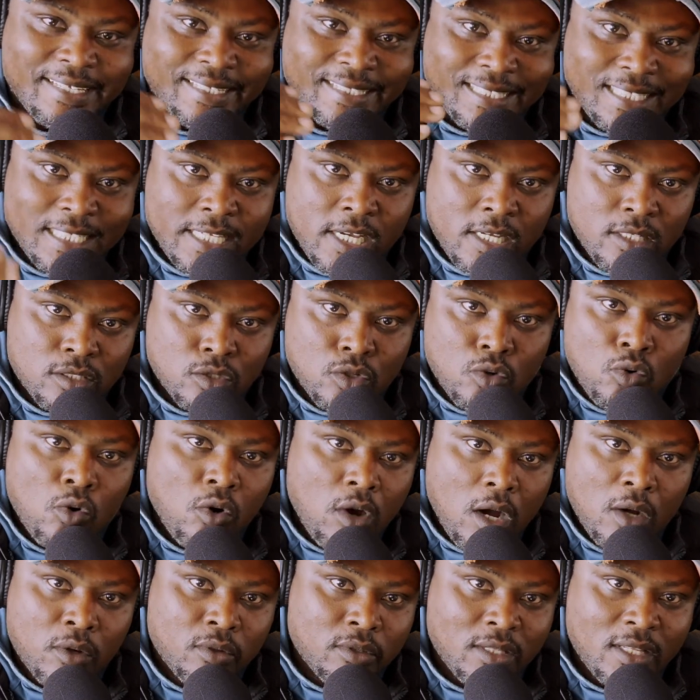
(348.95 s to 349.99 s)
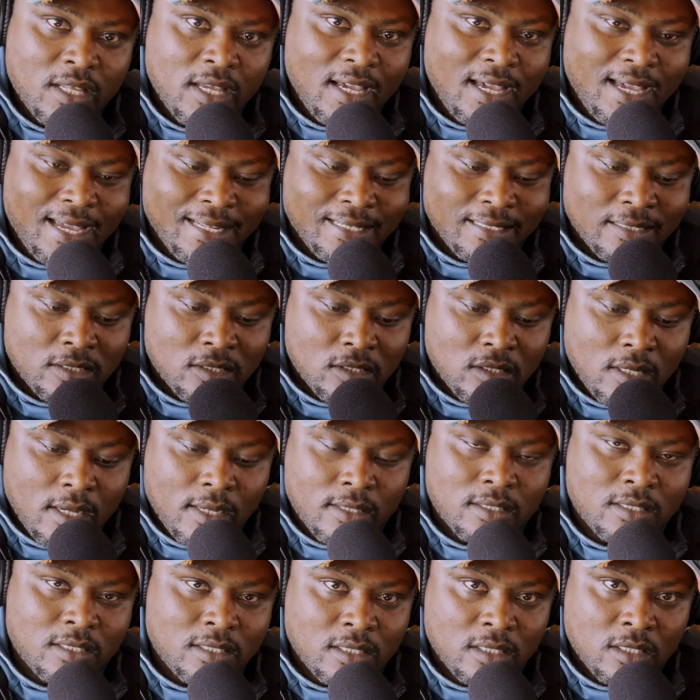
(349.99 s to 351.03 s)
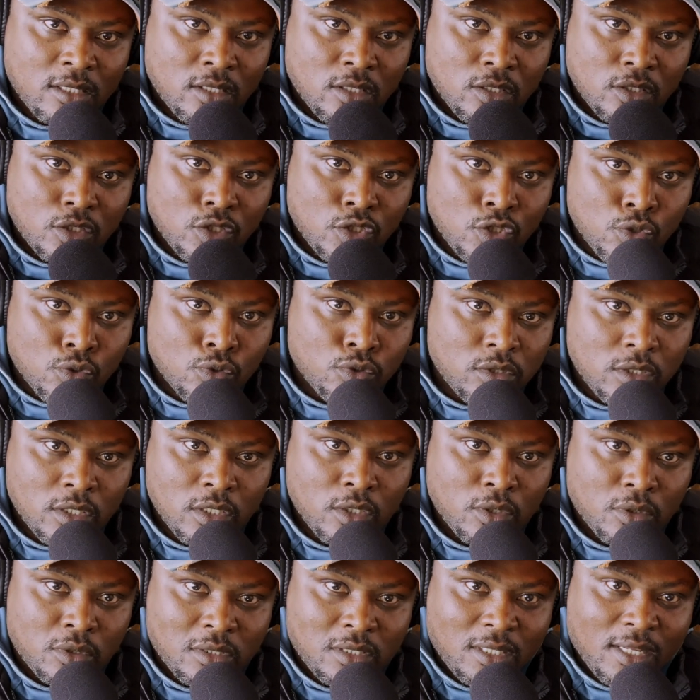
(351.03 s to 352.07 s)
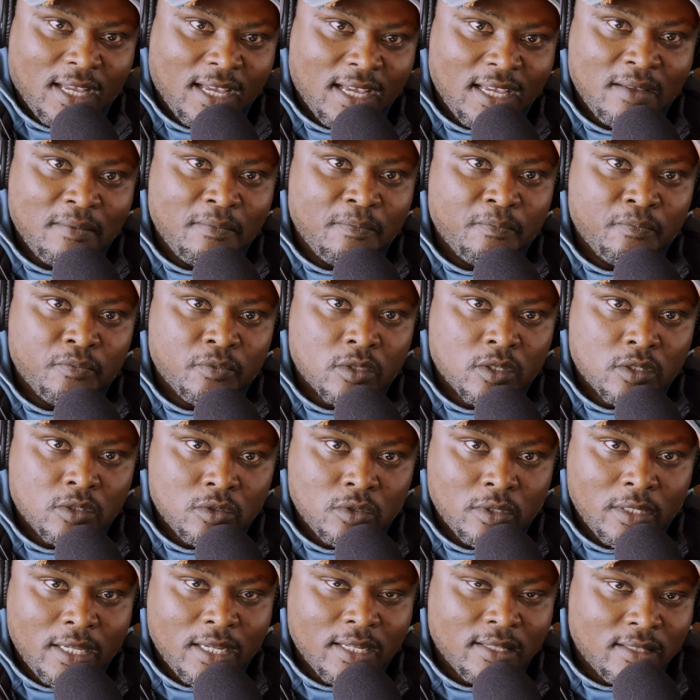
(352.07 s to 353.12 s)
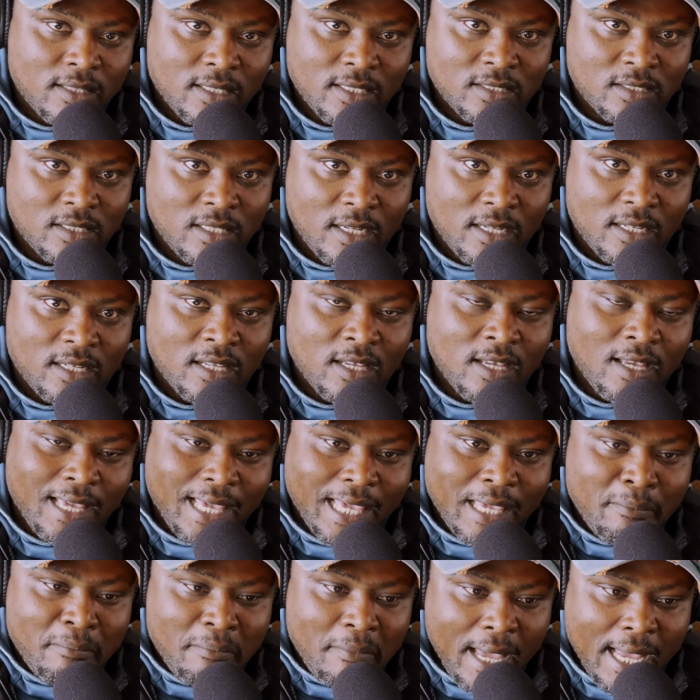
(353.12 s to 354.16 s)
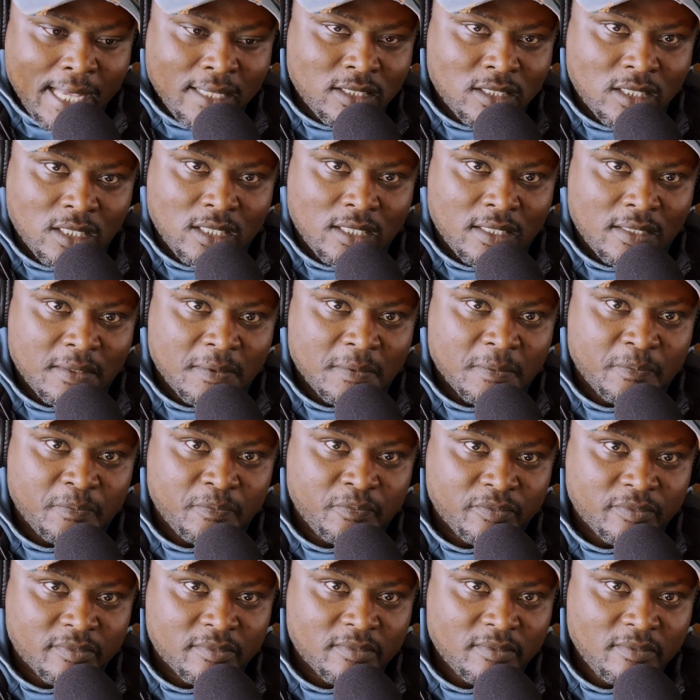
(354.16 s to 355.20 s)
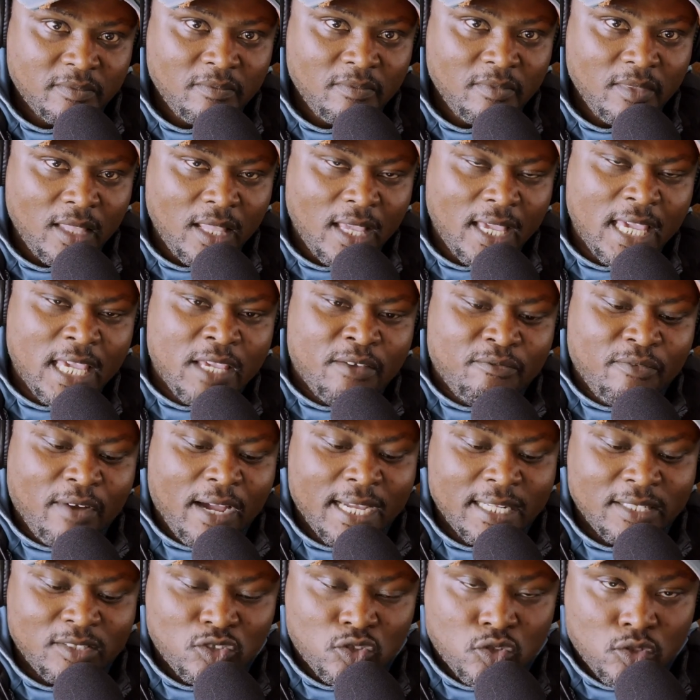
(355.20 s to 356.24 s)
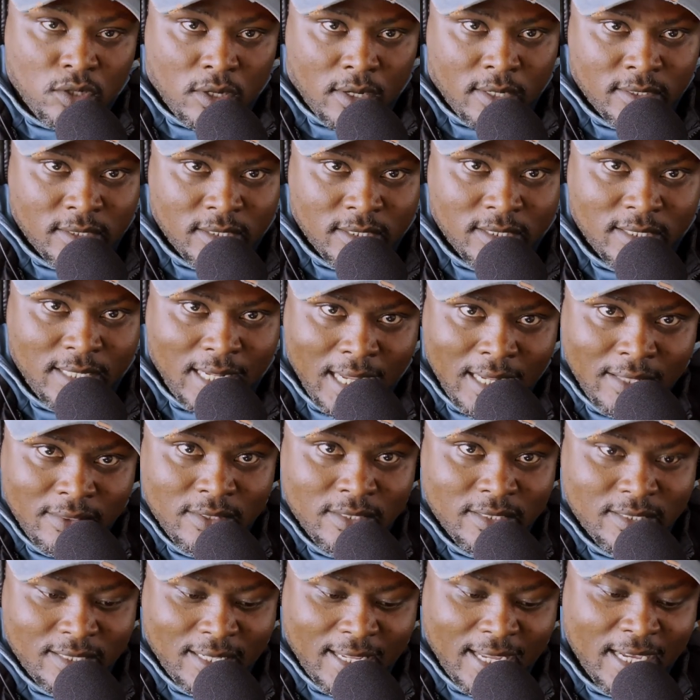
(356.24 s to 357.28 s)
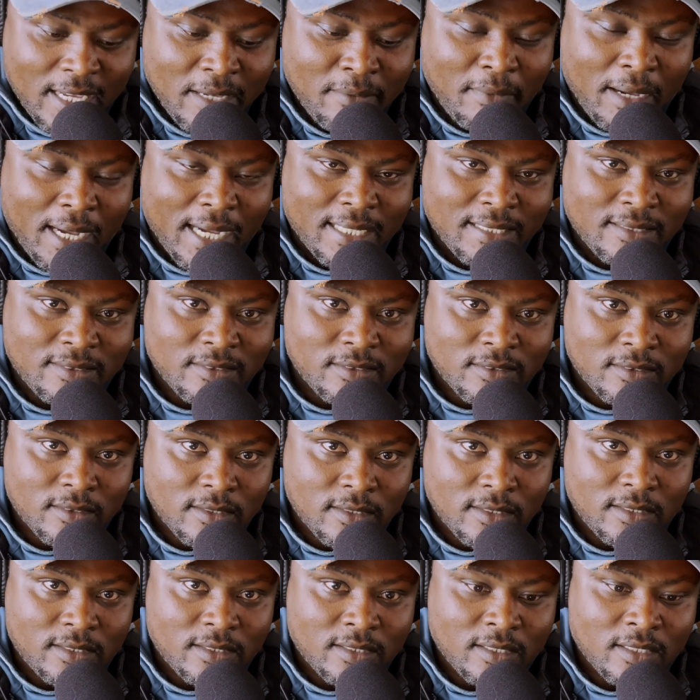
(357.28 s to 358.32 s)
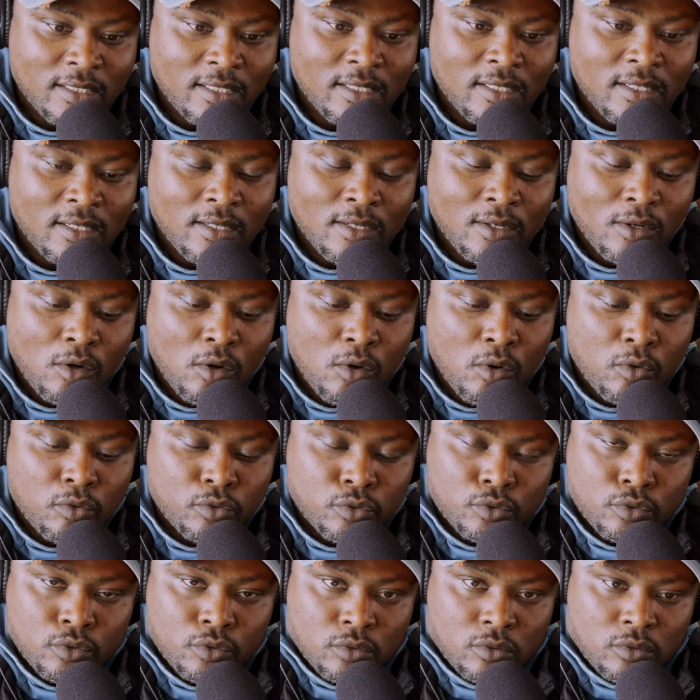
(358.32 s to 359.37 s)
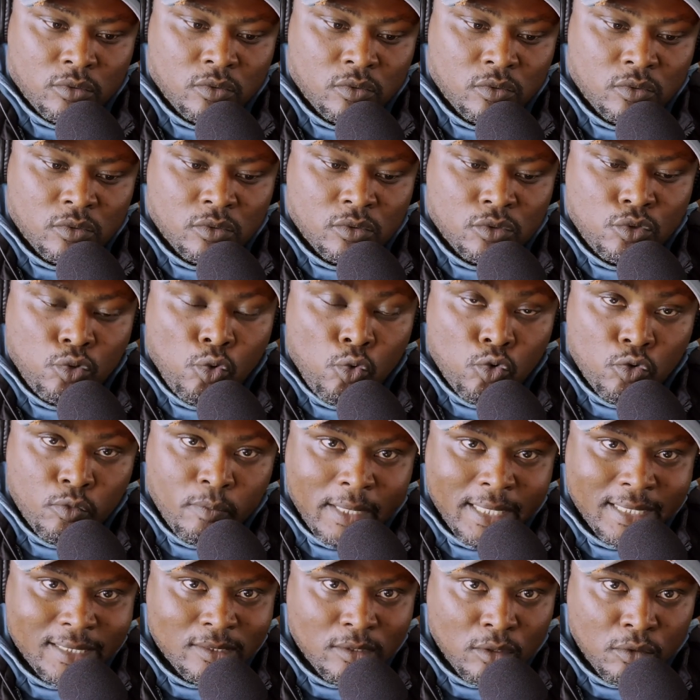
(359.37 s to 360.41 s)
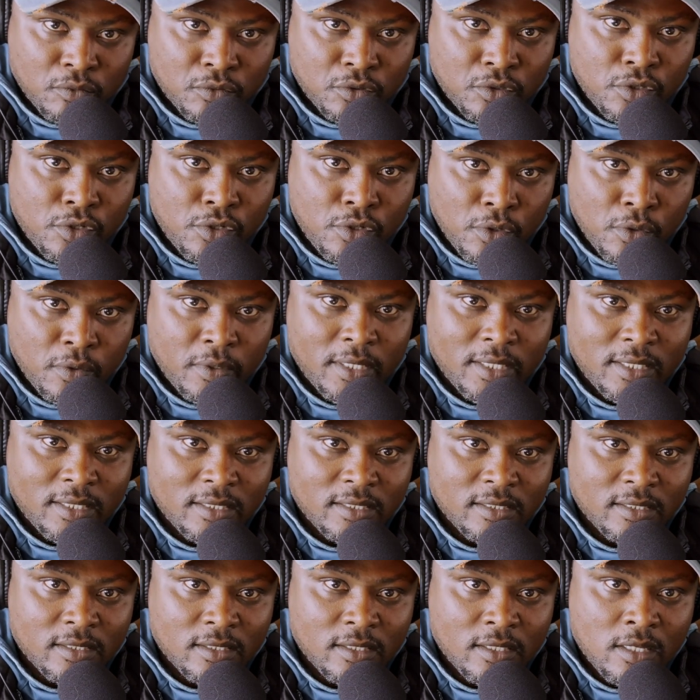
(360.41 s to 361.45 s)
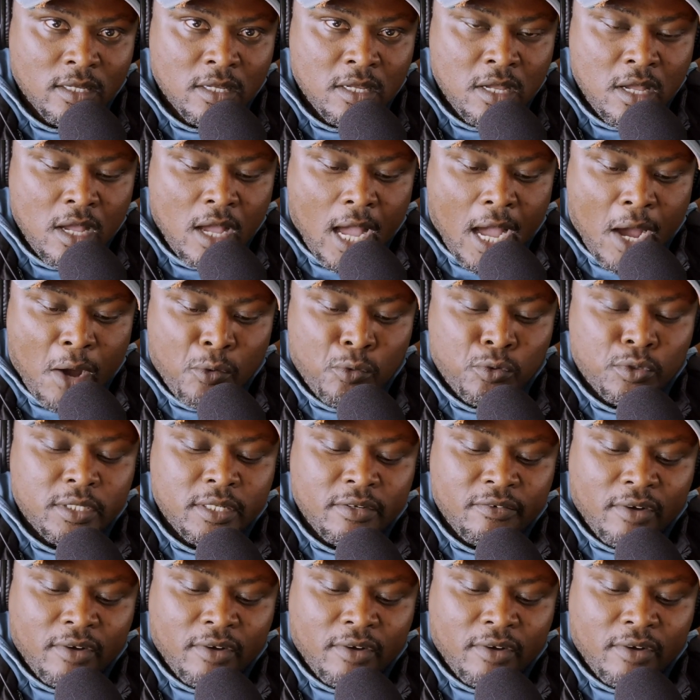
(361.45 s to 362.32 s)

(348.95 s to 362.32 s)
Just go out there and start using your time to get things done. Imagine if I had started at the time I'd set or told myself to do it, I would have